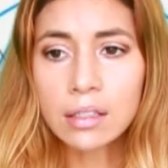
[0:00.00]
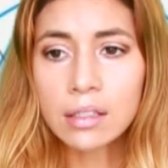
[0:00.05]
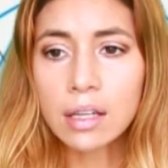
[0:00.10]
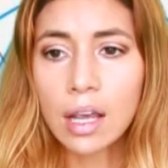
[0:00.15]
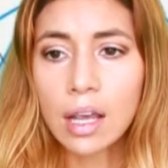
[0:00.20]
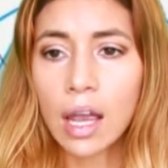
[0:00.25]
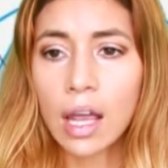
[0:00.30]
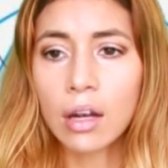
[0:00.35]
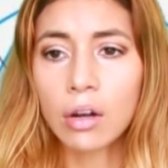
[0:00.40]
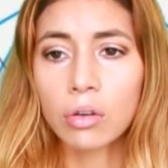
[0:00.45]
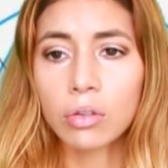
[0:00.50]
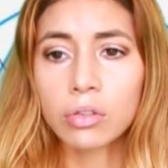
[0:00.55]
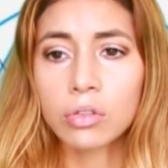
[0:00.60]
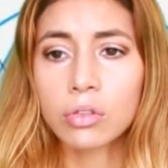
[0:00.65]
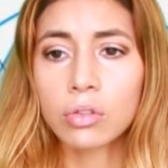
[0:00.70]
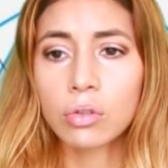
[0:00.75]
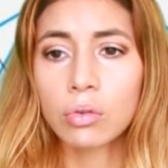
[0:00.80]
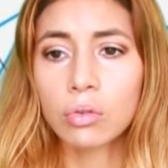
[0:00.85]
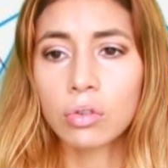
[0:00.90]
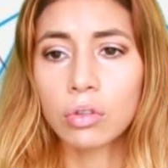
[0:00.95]
and
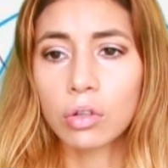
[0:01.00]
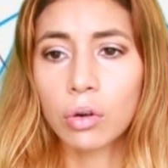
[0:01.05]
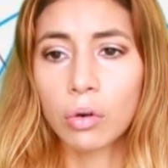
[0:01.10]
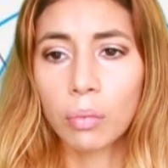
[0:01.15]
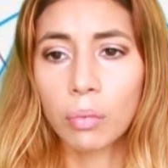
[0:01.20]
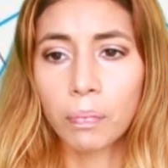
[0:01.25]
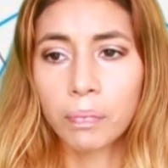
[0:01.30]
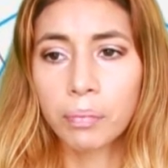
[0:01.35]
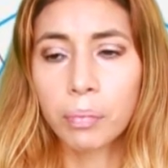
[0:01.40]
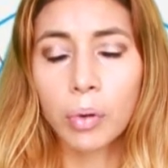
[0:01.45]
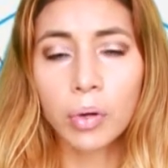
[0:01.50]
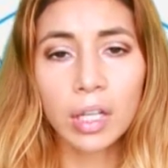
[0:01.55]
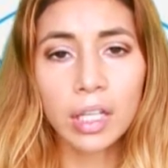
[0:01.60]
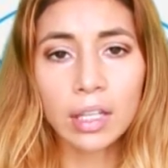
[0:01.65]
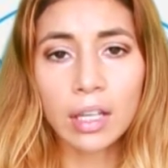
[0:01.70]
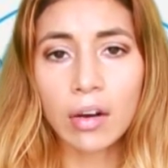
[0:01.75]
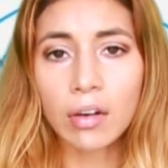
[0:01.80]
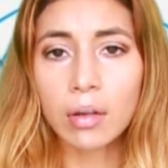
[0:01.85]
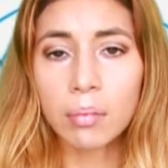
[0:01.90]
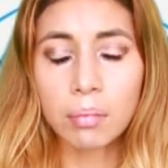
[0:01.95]
also, putting
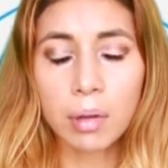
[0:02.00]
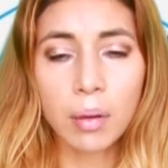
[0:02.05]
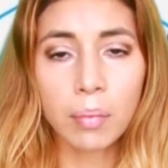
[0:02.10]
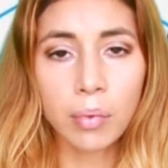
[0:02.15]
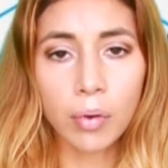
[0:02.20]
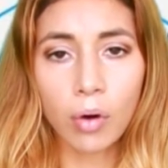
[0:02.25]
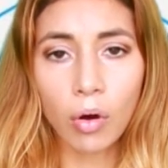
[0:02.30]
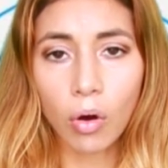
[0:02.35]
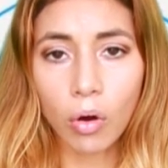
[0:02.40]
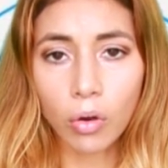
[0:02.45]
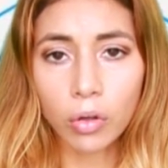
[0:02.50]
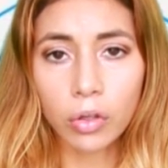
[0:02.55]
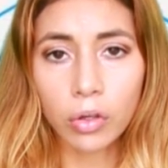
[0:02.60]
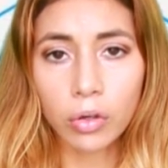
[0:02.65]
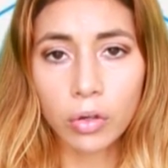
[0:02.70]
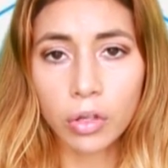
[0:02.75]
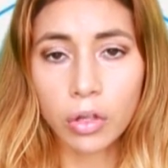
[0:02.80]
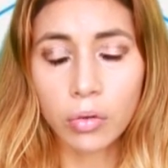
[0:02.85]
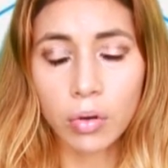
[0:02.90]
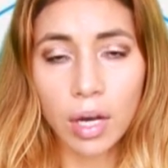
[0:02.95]
down in paper all
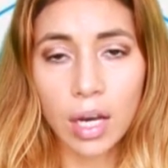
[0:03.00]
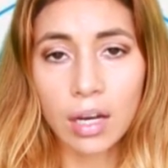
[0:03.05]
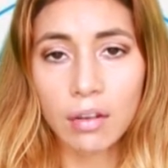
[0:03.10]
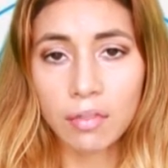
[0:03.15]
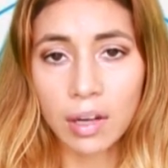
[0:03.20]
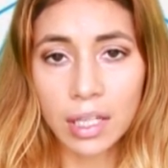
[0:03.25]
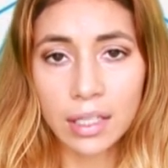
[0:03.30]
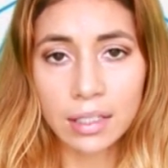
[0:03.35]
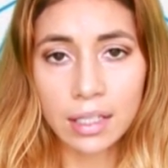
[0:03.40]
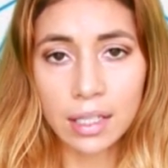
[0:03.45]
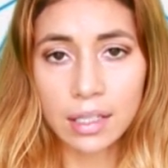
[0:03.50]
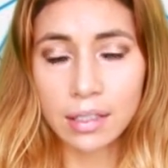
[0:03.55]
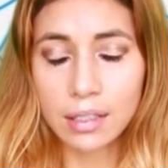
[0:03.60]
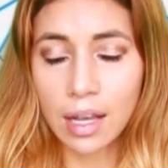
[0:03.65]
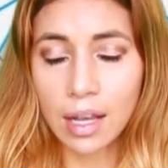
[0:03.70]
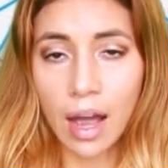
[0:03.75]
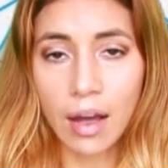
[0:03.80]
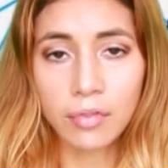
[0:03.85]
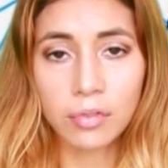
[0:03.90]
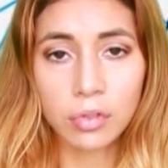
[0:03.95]
your creative ideas that
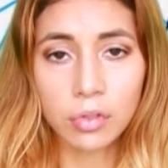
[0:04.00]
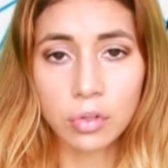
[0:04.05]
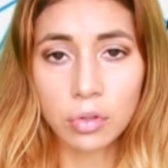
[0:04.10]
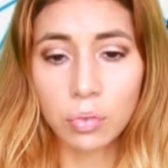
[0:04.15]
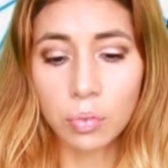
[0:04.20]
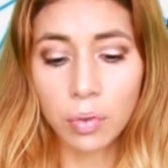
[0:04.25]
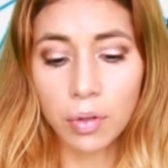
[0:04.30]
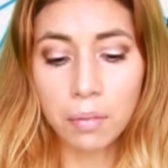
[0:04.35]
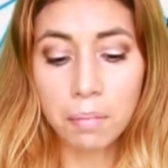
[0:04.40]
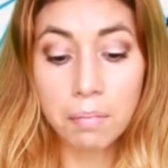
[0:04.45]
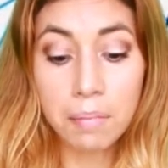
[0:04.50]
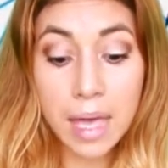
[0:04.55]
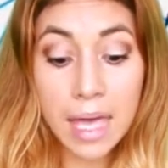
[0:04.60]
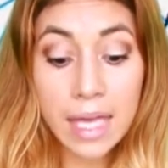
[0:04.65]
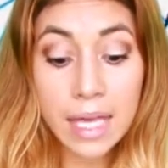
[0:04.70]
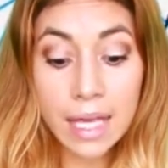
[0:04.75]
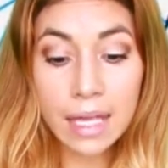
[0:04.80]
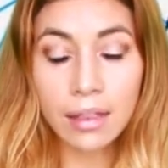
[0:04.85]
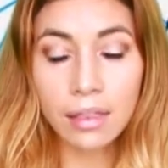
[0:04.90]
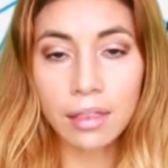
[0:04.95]
have to do with
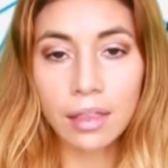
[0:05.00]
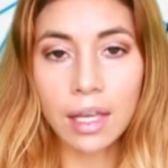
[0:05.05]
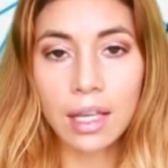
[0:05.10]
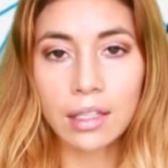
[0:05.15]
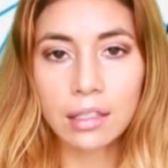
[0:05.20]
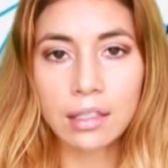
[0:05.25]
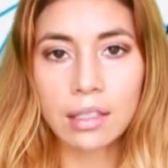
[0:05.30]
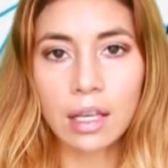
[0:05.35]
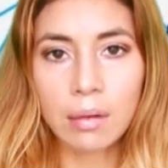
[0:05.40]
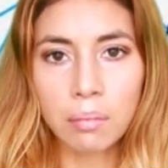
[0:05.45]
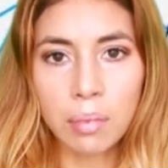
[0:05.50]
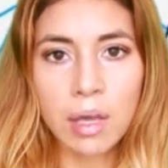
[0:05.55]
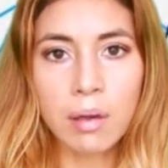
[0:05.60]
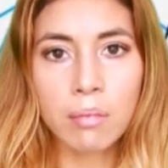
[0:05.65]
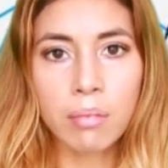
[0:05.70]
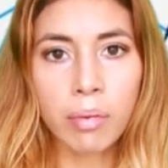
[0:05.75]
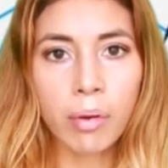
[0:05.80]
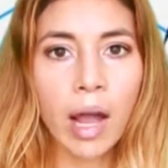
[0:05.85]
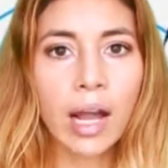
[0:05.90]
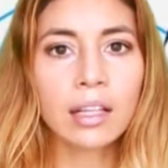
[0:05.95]
making things, like being
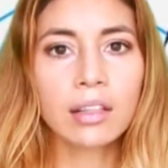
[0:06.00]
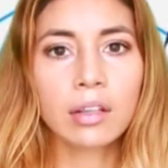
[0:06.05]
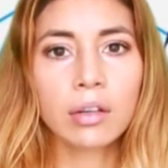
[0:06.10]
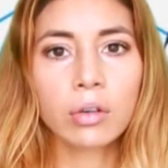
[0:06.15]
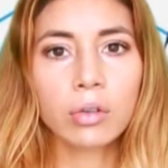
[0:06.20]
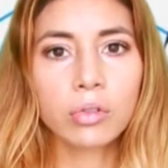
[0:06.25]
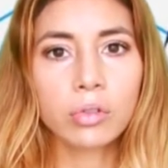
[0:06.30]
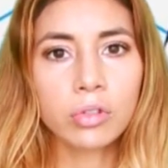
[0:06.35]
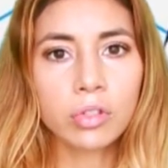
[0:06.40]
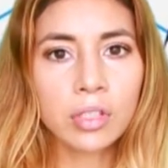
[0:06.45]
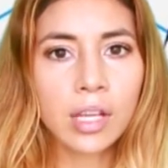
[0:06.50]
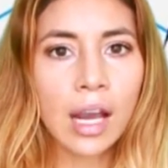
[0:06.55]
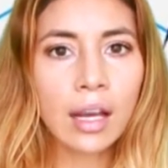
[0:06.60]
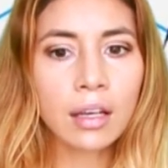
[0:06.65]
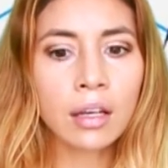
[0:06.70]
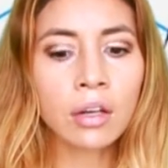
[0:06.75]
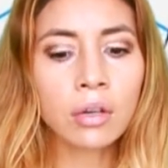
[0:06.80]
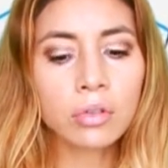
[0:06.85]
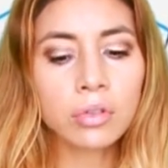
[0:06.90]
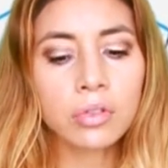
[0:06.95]
practical, those
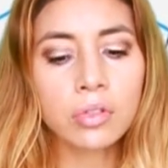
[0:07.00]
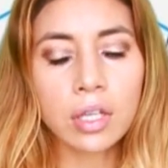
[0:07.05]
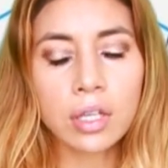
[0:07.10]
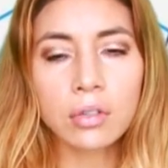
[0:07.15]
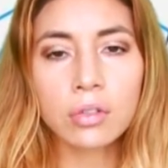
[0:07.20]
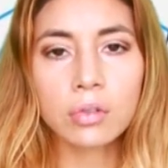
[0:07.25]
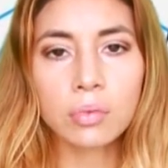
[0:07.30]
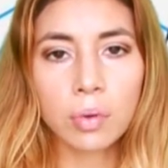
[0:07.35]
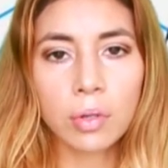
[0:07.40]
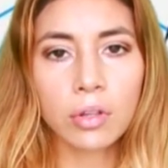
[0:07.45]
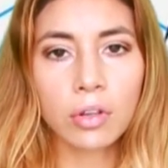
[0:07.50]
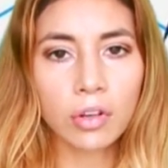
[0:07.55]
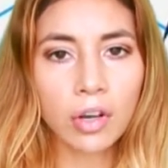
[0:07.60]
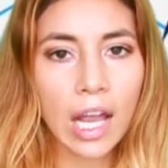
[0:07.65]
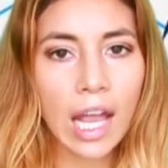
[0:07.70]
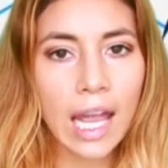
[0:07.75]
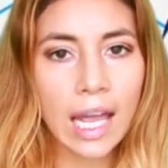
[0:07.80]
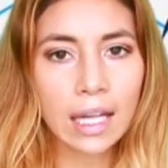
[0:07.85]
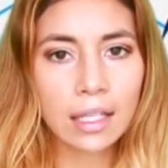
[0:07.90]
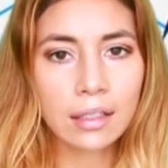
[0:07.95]
technical skills with your
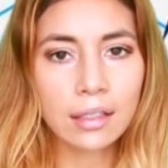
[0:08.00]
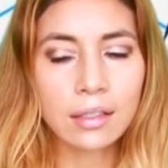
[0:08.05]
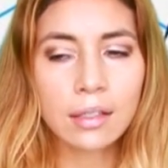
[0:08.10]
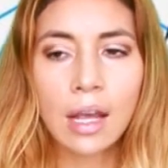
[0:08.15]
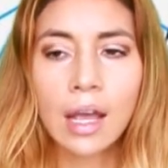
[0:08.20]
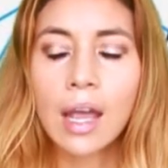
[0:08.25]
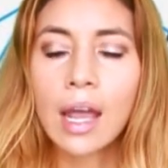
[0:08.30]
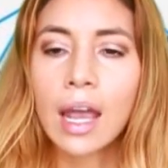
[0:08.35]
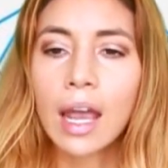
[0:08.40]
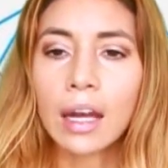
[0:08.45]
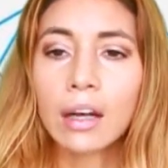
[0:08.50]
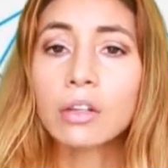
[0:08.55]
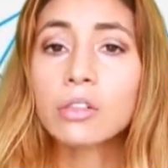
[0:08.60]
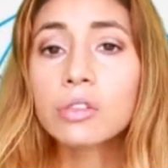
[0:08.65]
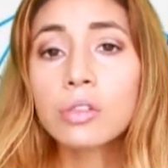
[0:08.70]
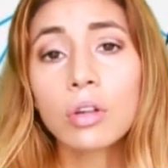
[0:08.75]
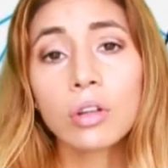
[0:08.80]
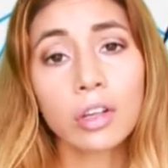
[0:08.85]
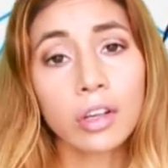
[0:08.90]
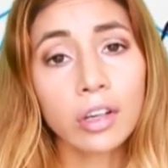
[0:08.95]
hands, and
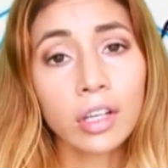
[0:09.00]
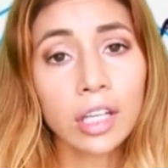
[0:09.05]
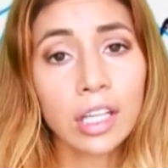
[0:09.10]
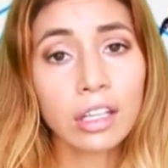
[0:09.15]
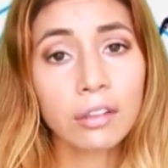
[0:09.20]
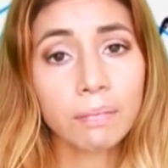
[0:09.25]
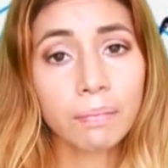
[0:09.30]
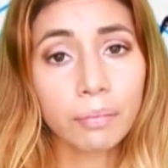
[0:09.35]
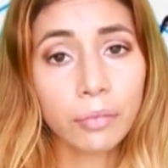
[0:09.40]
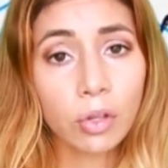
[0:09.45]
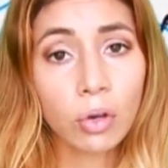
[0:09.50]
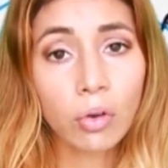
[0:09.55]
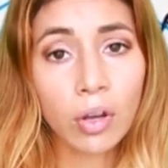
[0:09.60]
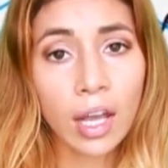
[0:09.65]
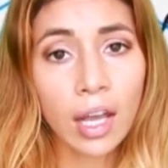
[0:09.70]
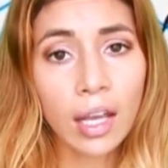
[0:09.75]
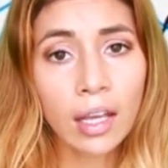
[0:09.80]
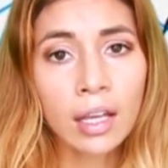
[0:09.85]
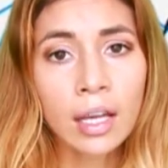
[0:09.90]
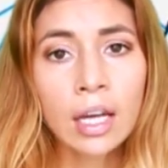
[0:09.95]
also learning,
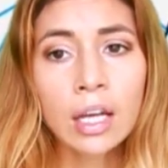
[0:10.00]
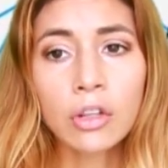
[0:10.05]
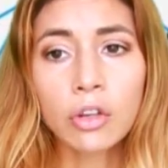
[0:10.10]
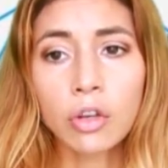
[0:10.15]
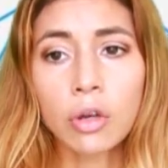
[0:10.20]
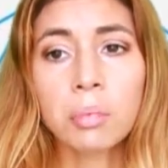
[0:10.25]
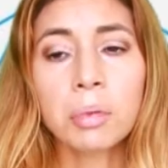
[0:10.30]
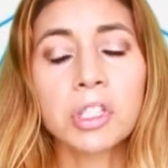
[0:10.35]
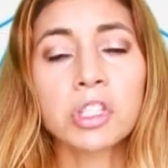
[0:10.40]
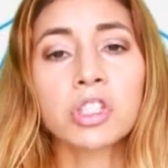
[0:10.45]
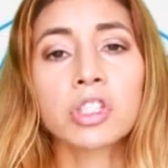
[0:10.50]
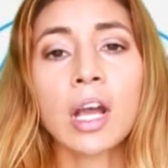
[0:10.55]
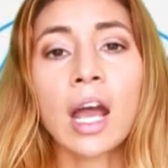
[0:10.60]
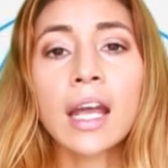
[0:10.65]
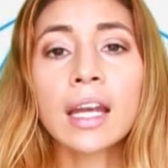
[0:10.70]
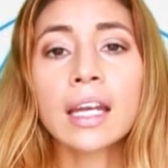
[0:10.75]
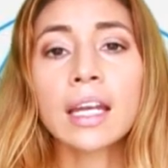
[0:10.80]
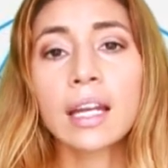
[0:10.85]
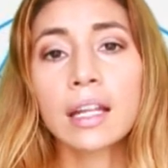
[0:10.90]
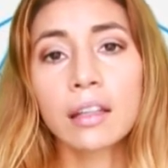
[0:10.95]
okay? You could be
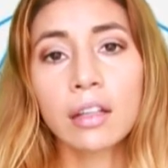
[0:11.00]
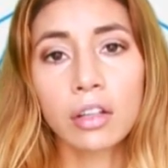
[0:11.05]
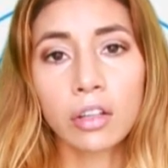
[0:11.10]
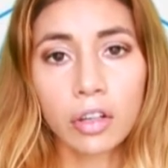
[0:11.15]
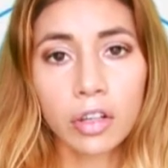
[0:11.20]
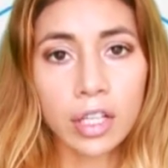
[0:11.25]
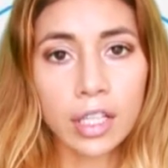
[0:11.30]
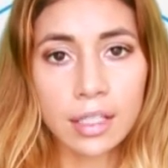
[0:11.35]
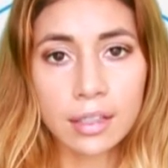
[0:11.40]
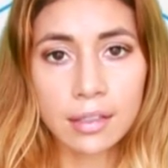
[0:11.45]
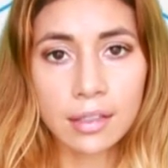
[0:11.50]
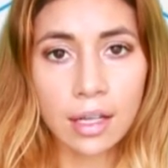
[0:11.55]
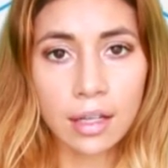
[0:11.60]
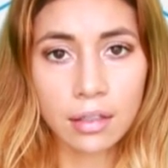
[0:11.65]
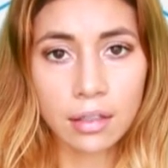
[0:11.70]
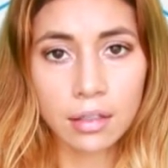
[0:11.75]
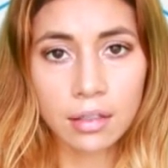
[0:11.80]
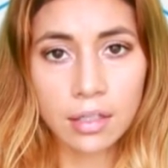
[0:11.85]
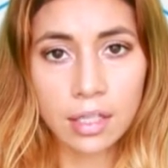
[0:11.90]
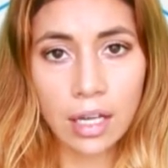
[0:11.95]
shining at the learning
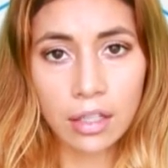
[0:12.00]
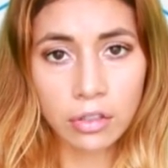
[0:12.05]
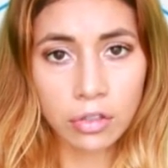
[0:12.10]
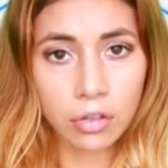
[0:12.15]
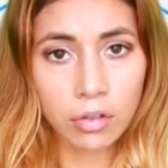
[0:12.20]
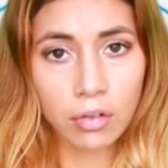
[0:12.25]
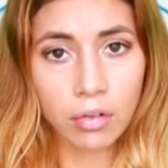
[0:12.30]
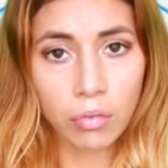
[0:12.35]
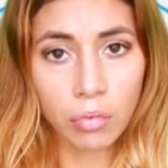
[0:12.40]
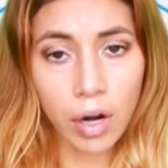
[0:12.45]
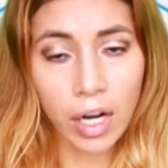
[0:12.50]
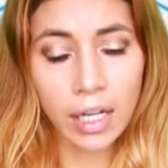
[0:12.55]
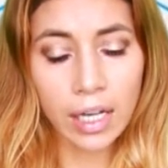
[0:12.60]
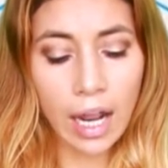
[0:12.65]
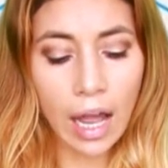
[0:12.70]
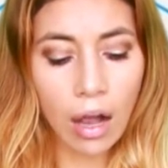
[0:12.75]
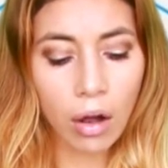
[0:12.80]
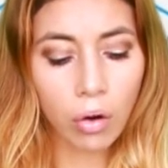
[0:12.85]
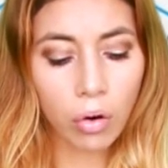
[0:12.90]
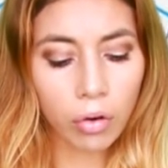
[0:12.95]
sector right
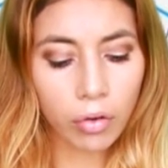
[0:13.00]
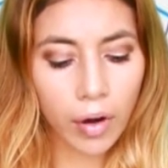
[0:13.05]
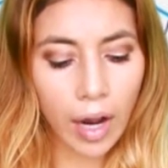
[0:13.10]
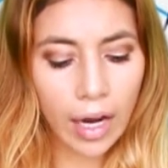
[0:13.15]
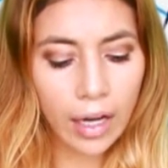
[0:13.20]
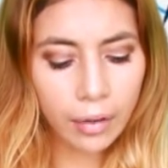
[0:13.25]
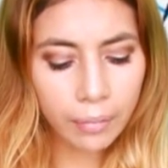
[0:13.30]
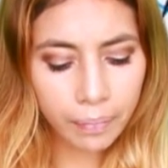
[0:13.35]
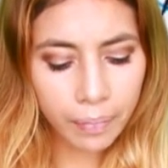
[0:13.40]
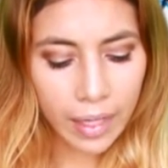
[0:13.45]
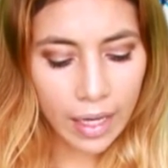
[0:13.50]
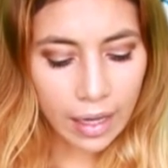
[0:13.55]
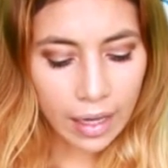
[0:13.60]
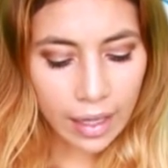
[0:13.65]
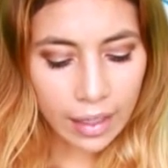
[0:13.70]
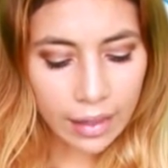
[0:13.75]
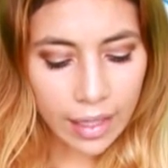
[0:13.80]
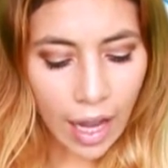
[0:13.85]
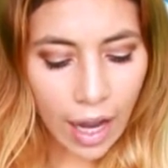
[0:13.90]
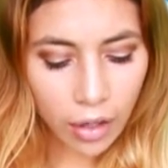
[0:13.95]
now, all right?
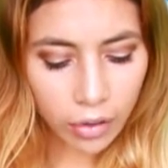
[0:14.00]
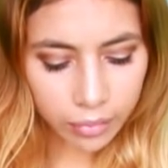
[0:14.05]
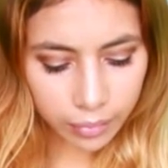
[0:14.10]
Now,